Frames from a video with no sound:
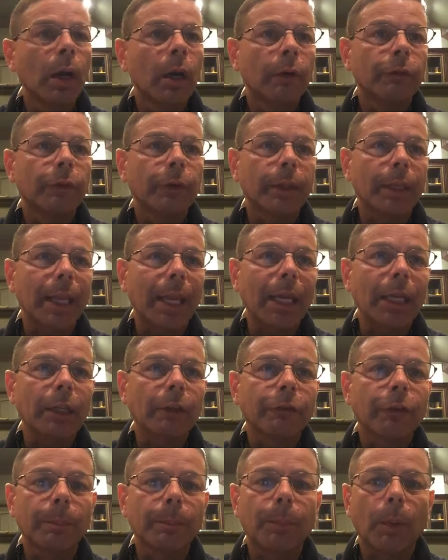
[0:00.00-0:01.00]
For the
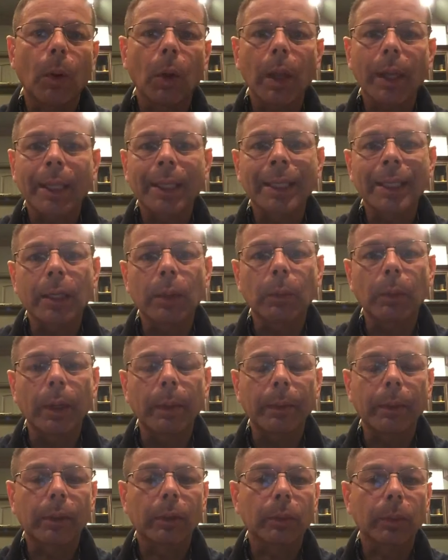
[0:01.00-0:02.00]
80-foot bowl, I can get away
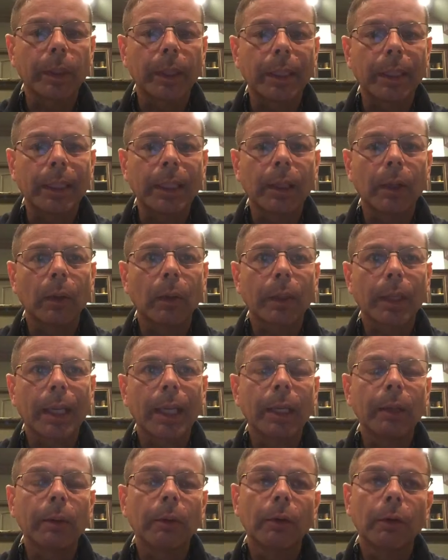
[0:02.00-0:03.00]
with 3,
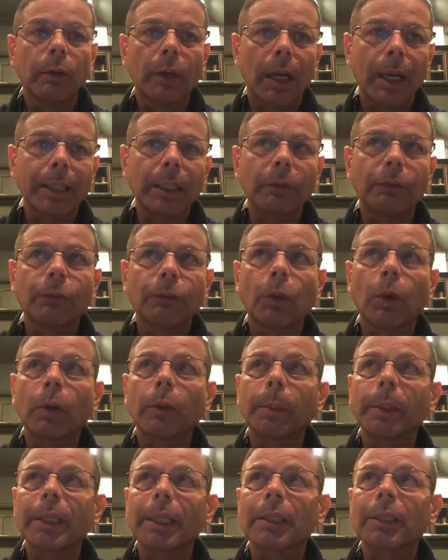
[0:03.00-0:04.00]
okay? I need 4
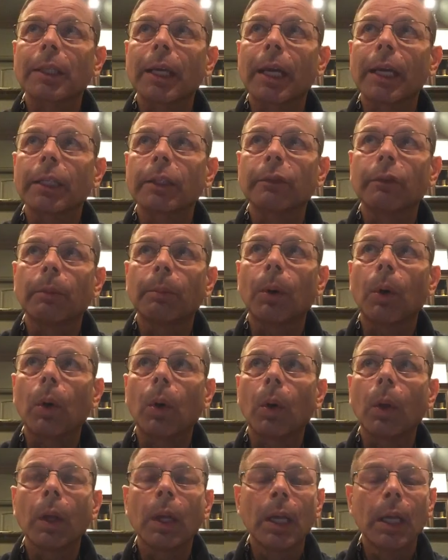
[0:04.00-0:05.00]
with this size of a
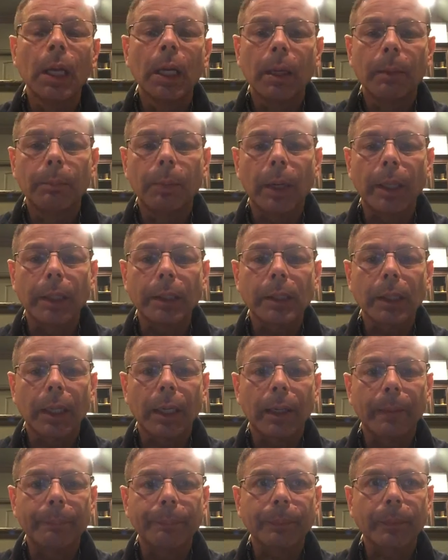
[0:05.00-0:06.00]
bowl. But,
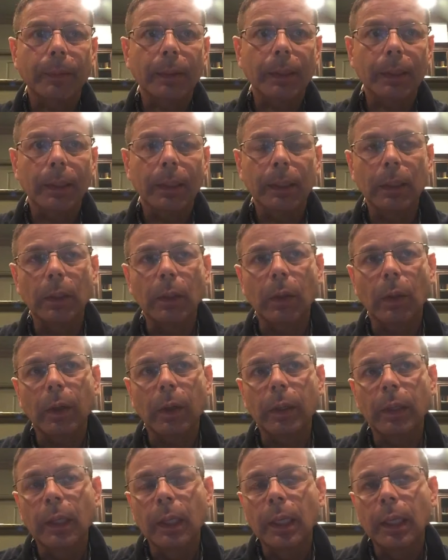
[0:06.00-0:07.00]

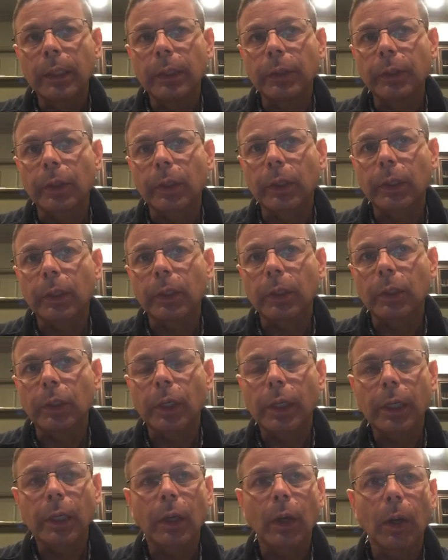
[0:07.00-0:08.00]
you're going
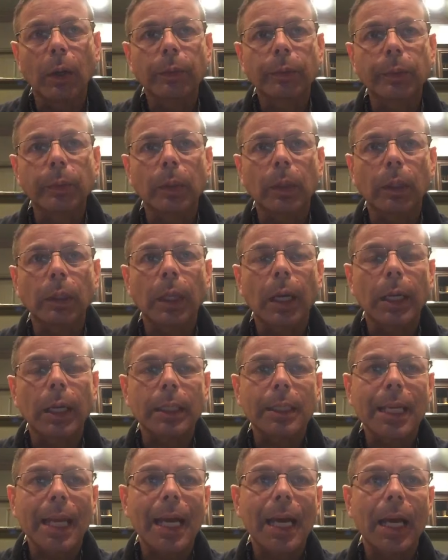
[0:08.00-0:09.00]
to go through a lot of
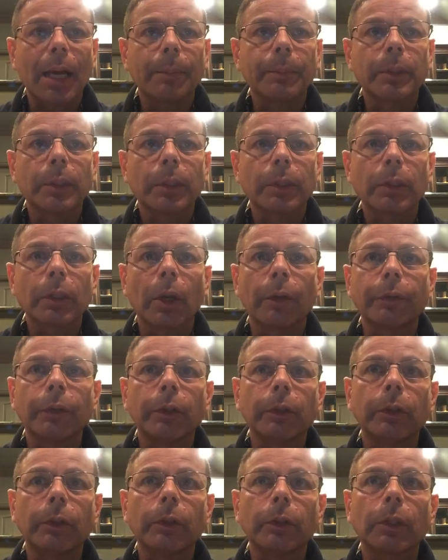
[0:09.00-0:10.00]
tabs. So if you're
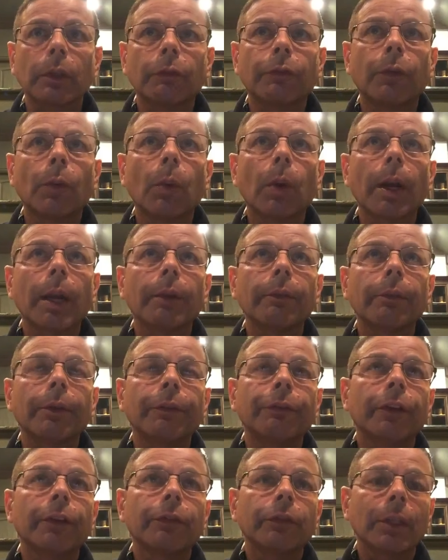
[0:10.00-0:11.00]
using 4 every
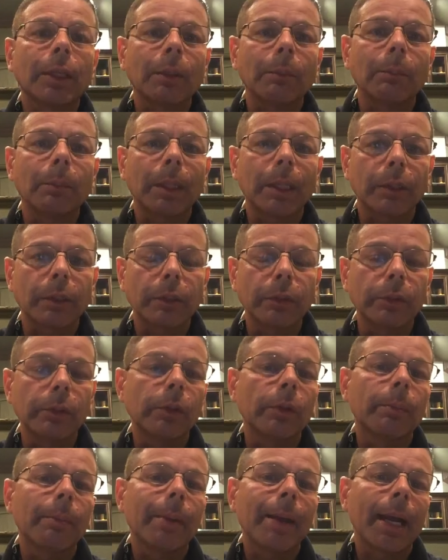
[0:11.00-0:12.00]
15 minutes, you do
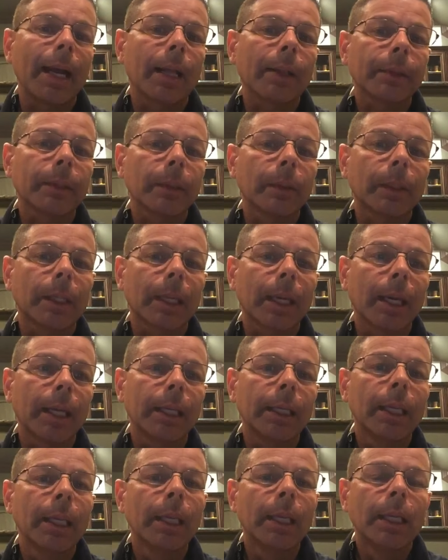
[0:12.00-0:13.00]
the math,
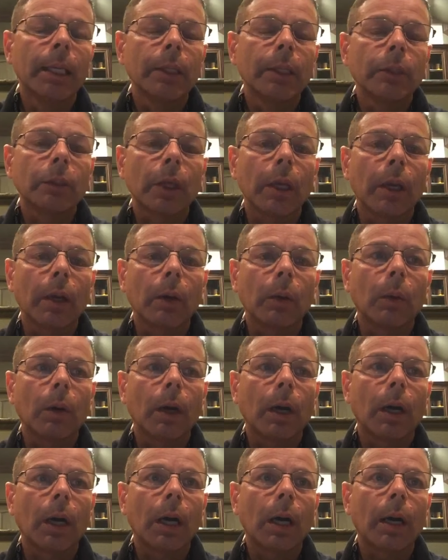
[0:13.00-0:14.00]
okay? So,
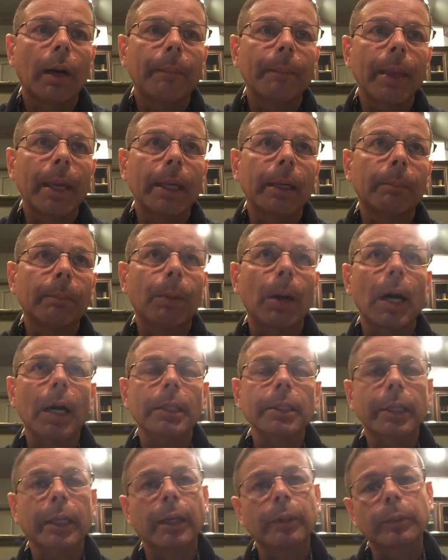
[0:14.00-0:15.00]
and a box
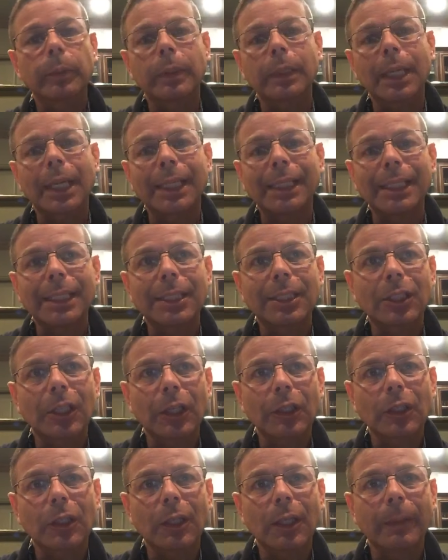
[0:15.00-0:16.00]
comes with
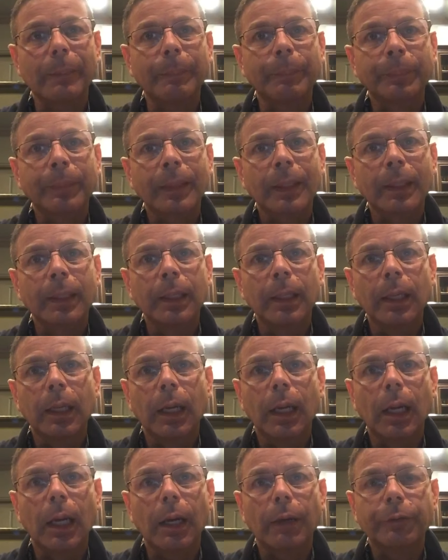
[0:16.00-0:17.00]
96 in them
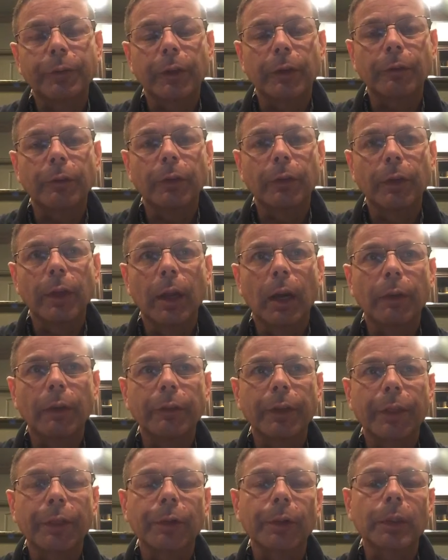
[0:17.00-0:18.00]
for
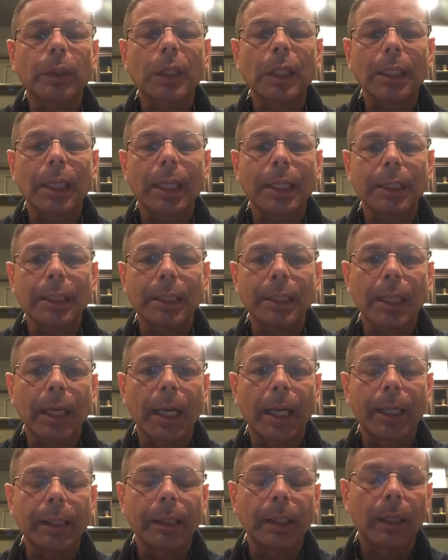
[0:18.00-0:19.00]

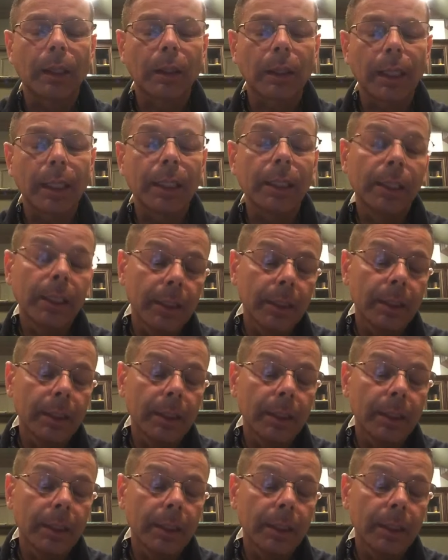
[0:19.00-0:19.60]
$13.99, all right?